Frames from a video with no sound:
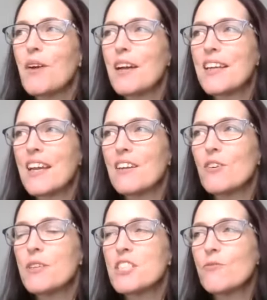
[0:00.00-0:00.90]
A
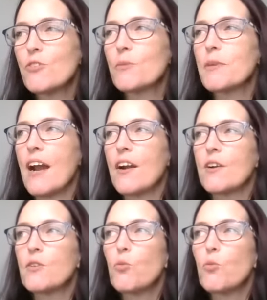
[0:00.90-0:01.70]
question from Karen.